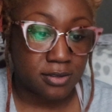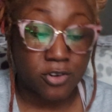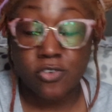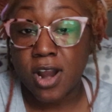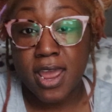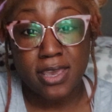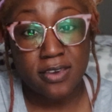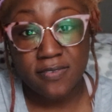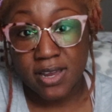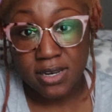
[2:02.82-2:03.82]
crying
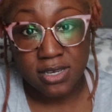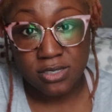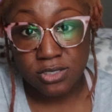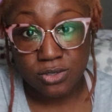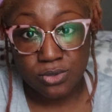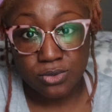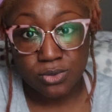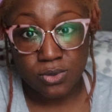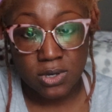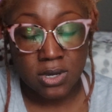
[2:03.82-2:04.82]
if I need
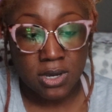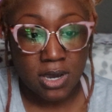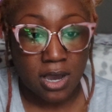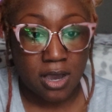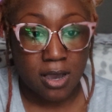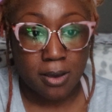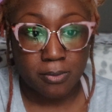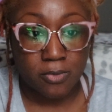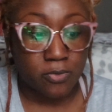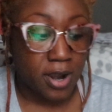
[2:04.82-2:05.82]
to,
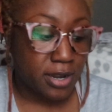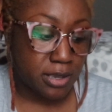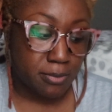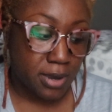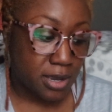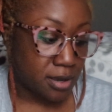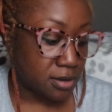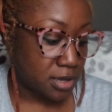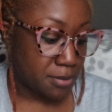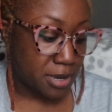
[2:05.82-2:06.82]
um, writing in my
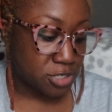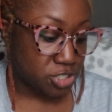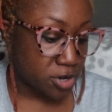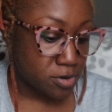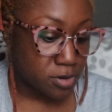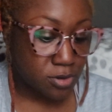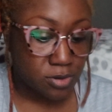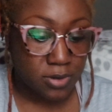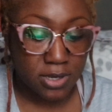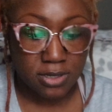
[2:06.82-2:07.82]
in my
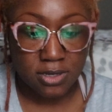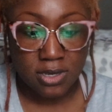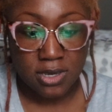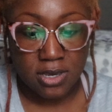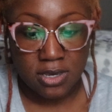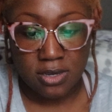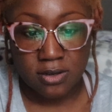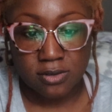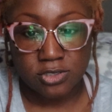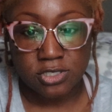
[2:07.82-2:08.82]
journal, and you
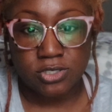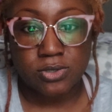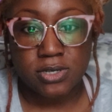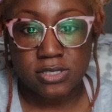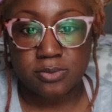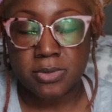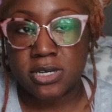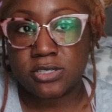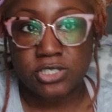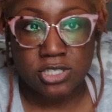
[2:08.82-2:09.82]
know, just doing as
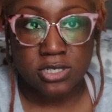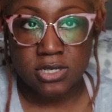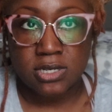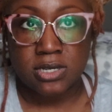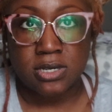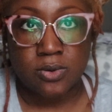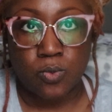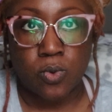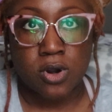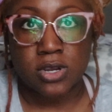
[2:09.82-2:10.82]
much
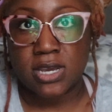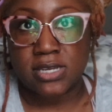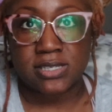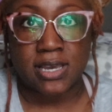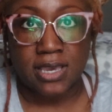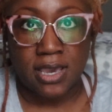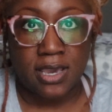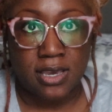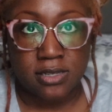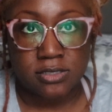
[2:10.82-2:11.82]
work as I
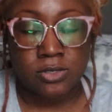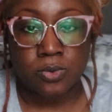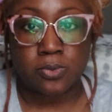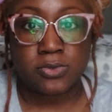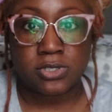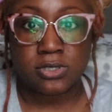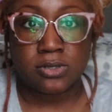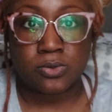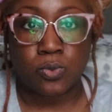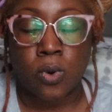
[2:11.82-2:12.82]
can to
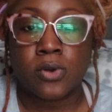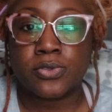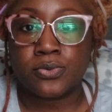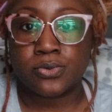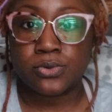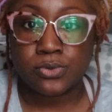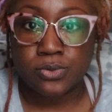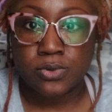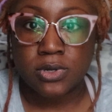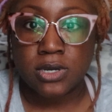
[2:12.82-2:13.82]
to work
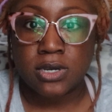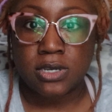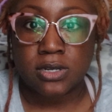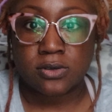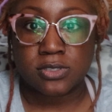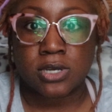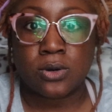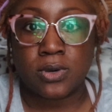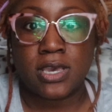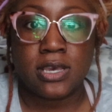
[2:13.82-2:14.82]
through, you know, this
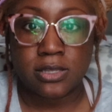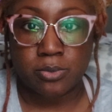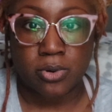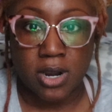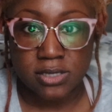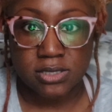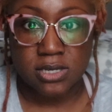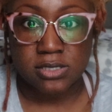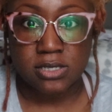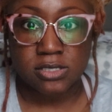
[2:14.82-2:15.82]
whole healing
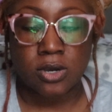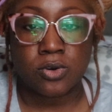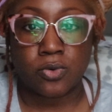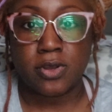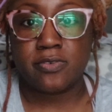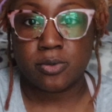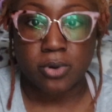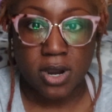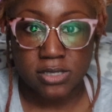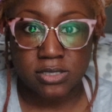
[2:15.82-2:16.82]
process and this whole grieving
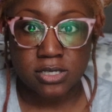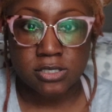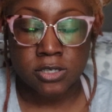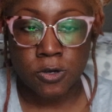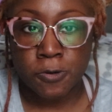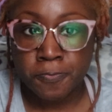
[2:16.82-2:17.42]
process. So